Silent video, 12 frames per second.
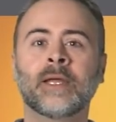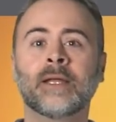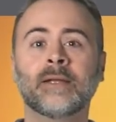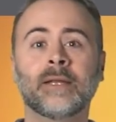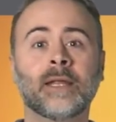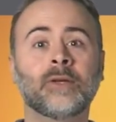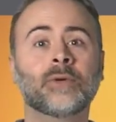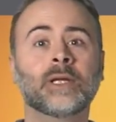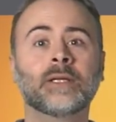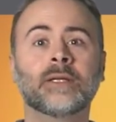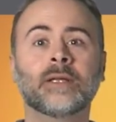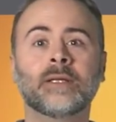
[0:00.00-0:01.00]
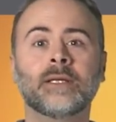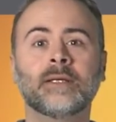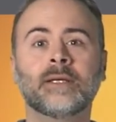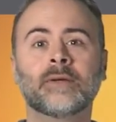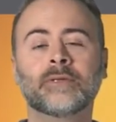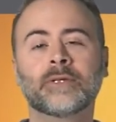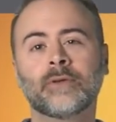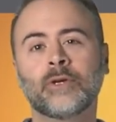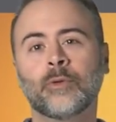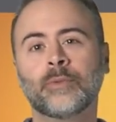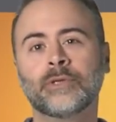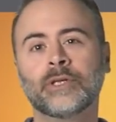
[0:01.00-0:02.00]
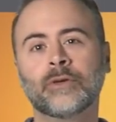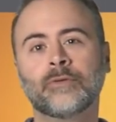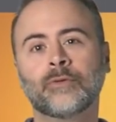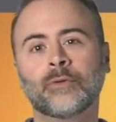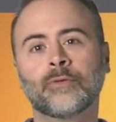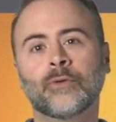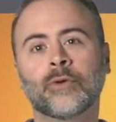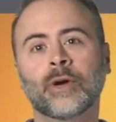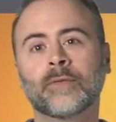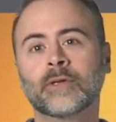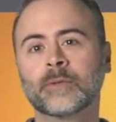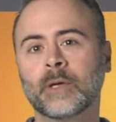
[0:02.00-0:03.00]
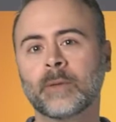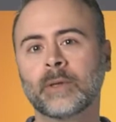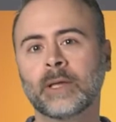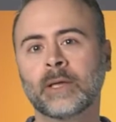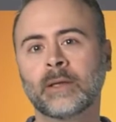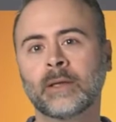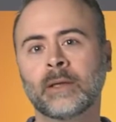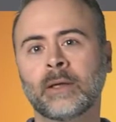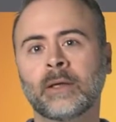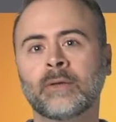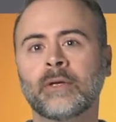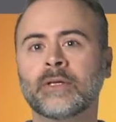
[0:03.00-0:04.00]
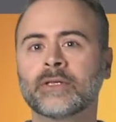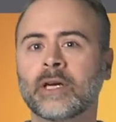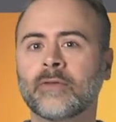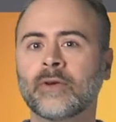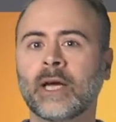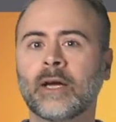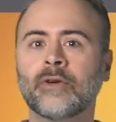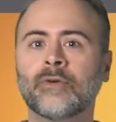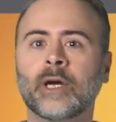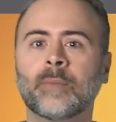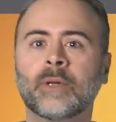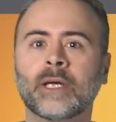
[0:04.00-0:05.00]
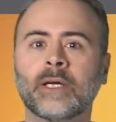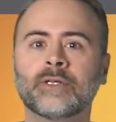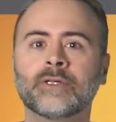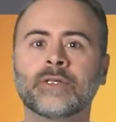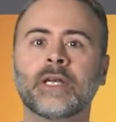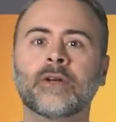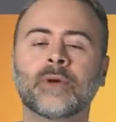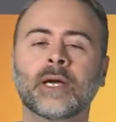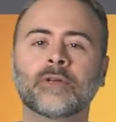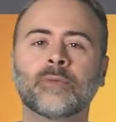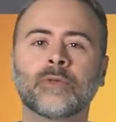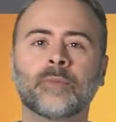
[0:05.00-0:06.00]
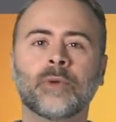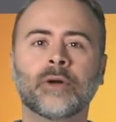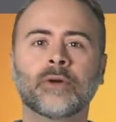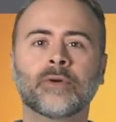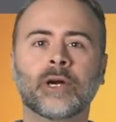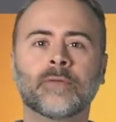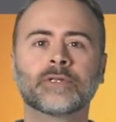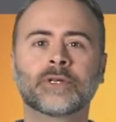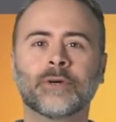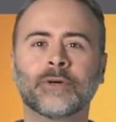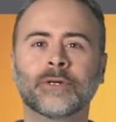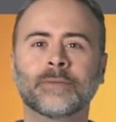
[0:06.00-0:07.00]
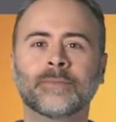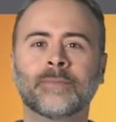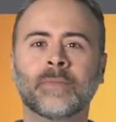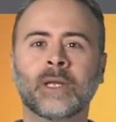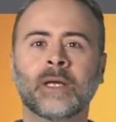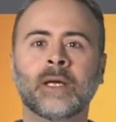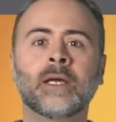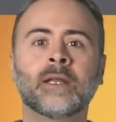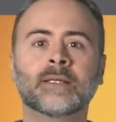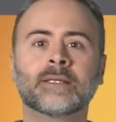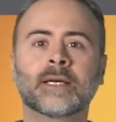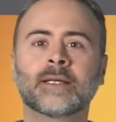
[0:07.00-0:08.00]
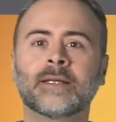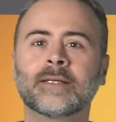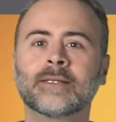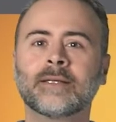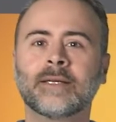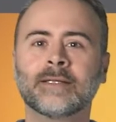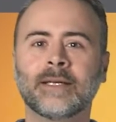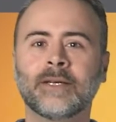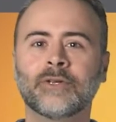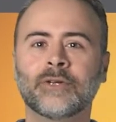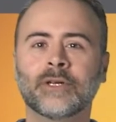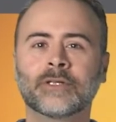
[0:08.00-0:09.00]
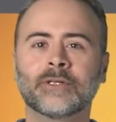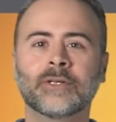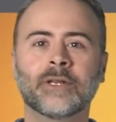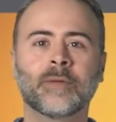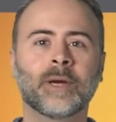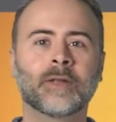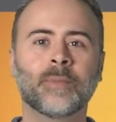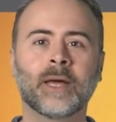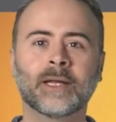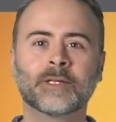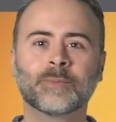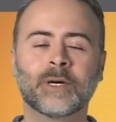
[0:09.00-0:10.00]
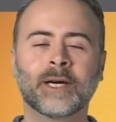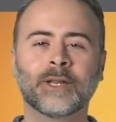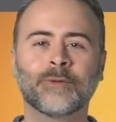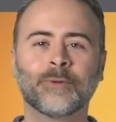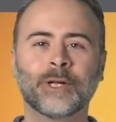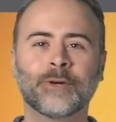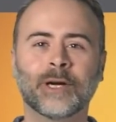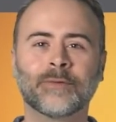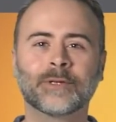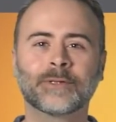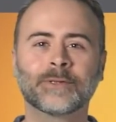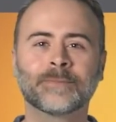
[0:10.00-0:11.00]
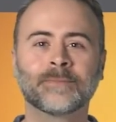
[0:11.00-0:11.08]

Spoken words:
Then you'll get into the details of the OpenGL 4.4 graphics pipeline to discover how your applications interact with a modern graphics card. The second lesson is an introduction to the mathematics behind 3D graphics.